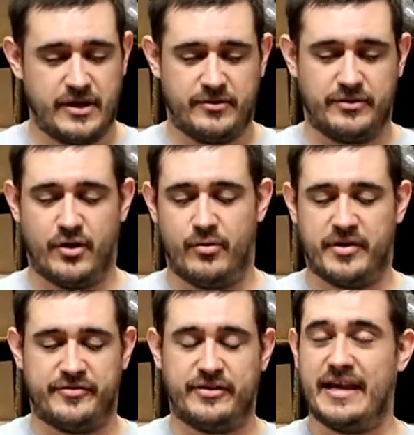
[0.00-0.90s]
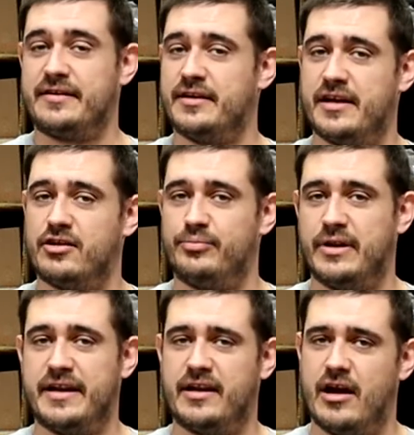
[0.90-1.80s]
We don't want to flake the nickel
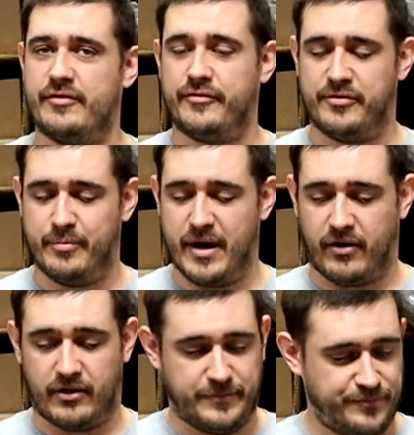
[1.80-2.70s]
plating off of the barrel.